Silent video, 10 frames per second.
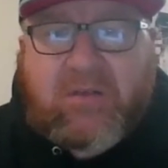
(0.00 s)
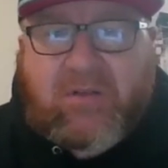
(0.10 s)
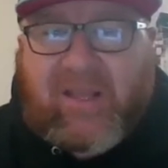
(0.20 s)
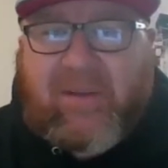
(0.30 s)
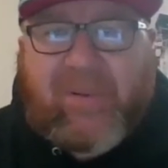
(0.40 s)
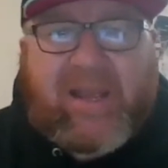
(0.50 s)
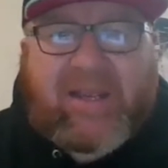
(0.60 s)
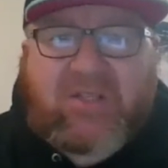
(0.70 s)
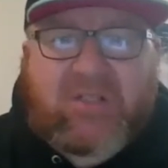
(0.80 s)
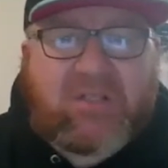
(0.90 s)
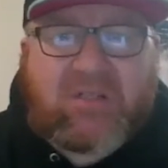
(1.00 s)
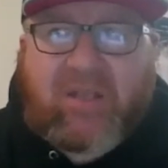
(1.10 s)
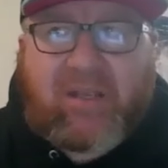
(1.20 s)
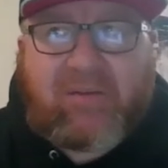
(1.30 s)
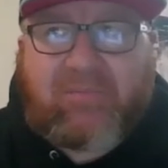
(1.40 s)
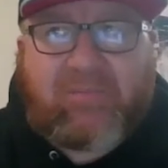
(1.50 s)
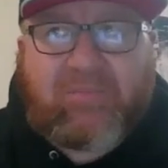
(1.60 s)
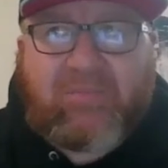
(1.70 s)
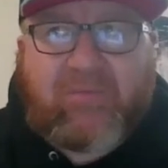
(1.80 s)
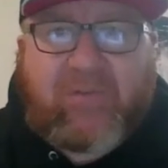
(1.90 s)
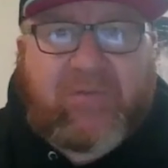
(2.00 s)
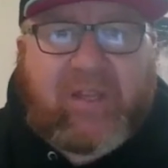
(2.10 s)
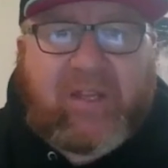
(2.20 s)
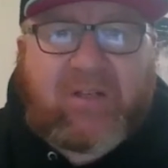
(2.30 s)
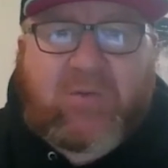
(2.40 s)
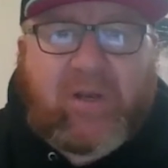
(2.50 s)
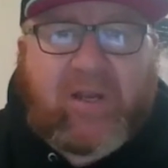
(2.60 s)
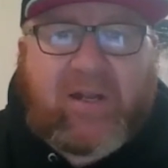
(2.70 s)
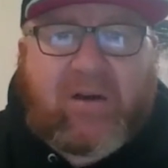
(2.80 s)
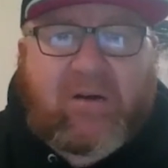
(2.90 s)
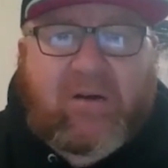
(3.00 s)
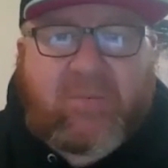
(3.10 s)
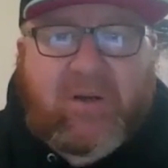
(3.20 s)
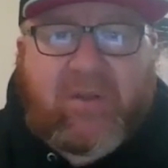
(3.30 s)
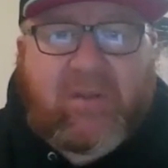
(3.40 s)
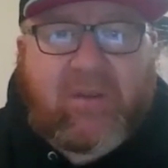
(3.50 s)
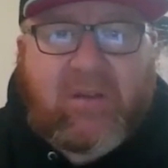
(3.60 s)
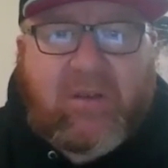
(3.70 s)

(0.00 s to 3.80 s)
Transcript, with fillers: So they have packages like fifteen, twenty dollars a month.